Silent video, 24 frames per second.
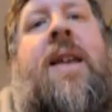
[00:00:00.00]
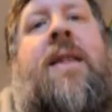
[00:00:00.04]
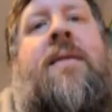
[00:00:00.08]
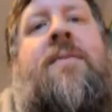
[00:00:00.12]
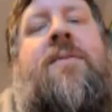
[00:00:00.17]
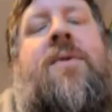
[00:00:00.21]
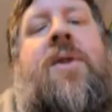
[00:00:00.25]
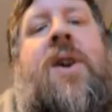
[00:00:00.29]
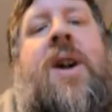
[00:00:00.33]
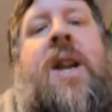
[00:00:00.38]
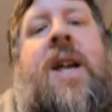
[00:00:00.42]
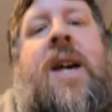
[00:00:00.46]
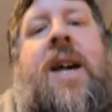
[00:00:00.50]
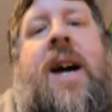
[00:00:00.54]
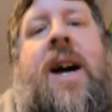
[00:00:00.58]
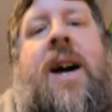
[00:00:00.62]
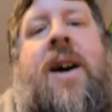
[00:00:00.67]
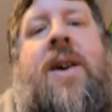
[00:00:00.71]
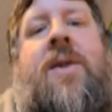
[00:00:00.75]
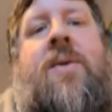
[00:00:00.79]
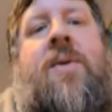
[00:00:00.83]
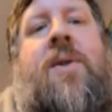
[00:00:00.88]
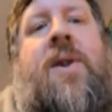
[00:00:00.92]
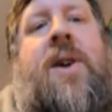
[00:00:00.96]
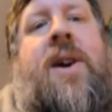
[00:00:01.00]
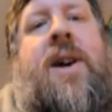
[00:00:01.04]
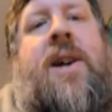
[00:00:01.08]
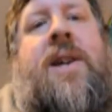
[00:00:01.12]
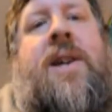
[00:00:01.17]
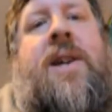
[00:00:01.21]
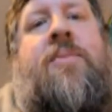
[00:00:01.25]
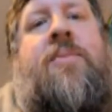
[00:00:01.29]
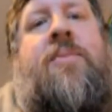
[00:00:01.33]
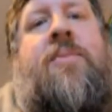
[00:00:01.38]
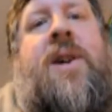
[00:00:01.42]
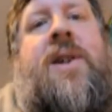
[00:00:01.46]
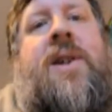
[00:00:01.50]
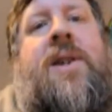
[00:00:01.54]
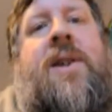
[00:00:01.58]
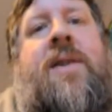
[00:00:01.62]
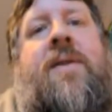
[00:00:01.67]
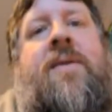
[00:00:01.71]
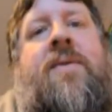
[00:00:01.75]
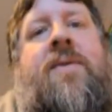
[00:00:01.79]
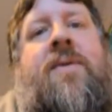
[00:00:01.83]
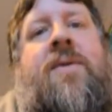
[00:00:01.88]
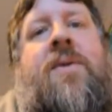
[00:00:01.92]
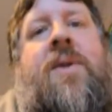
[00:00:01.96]
really get quite
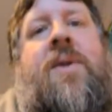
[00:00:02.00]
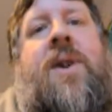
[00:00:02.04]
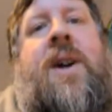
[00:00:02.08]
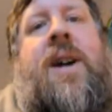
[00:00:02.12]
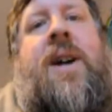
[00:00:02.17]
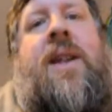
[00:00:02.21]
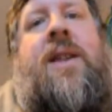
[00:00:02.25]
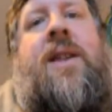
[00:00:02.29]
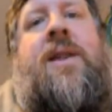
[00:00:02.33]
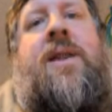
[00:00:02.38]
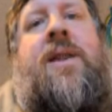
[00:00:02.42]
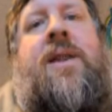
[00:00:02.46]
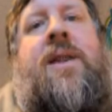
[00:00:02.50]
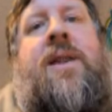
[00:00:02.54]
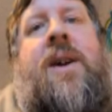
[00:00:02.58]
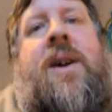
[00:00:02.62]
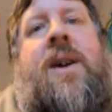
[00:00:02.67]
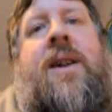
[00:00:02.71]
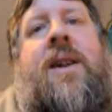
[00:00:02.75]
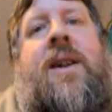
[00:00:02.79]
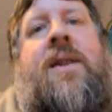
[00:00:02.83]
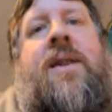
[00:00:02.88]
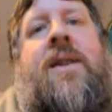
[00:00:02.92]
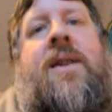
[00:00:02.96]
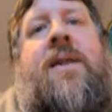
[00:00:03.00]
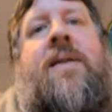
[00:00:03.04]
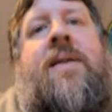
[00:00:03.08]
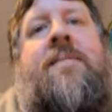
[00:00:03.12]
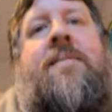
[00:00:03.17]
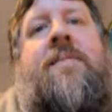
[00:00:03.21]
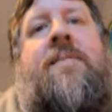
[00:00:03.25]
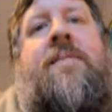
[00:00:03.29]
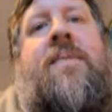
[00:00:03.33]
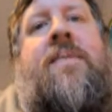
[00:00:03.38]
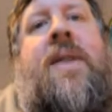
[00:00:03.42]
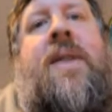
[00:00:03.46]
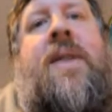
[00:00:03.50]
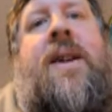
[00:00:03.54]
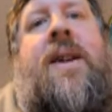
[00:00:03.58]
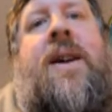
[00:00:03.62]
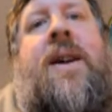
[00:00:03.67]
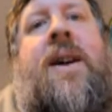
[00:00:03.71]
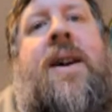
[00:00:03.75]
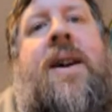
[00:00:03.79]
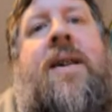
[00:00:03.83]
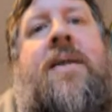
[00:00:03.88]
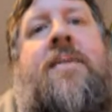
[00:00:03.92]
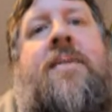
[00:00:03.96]
expressive, quite into it, and
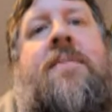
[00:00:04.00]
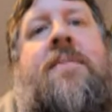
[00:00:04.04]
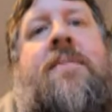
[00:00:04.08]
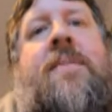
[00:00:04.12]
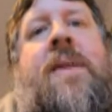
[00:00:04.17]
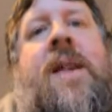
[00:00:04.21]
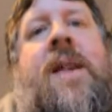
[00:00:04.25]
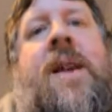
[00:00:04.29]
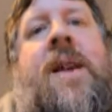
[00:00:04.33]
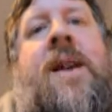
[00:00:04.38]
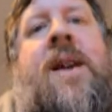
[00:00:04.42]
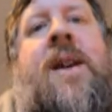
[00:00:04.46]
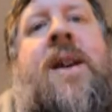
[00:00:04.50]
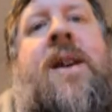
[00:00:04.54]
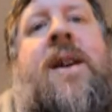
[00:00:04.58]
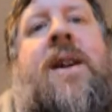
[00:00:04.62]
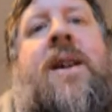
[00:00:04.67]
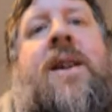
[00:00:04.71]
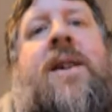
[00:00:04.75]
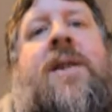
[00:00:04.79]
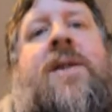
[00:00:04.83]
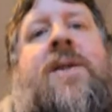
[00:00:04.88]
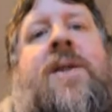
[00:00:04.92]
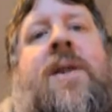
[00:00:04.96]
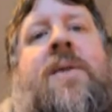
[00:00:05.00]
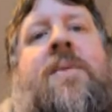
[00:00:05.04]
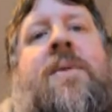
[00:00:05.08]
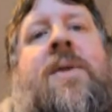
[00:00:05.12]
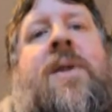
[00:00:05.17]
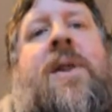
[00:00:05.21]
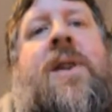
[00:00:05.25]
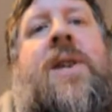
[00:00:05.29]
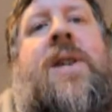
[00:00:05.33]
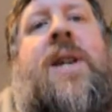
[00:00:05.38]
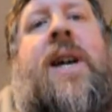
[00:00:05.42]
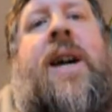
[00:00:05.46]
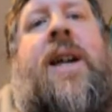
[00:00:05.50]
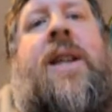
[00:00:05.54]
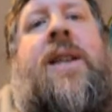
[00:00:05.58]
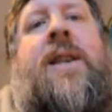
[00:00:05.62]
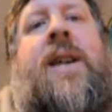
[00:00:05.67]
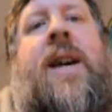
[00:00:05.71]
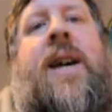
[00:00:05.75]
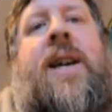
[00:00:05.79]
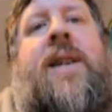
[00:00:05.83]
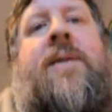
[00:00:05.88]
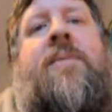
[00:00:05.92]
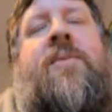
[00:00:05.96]
so I wouldn't say it
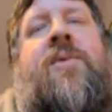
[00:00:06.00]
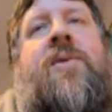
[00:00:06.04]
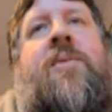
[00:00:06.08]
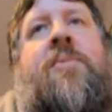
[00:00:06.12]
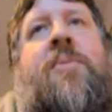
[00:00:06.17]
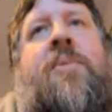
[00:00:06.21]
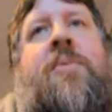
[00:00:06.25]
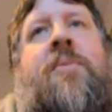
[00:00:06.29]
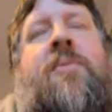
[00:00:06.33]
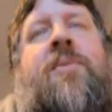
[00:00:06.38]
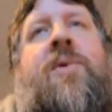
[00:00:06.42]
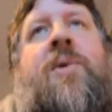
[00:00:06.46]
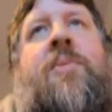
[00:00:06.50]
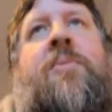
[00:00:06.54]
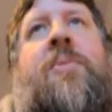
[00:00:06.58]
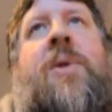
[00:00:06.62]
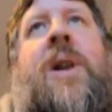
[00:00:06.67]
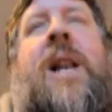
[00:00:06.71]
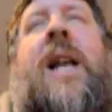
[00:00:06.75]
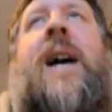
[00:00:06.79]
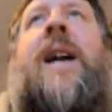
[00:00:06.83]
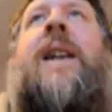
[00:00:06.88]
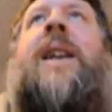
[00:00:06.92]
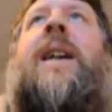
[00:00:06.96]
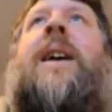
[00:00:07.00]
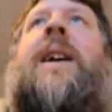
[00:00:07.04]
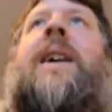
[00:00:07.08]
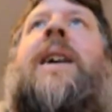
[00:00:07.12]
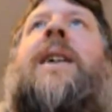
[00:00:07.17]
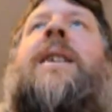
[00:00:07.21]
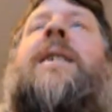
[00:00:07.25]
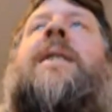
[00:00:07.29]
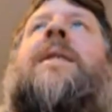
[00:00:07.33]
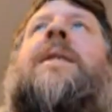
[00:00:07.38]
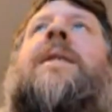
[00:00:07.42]
takes more planning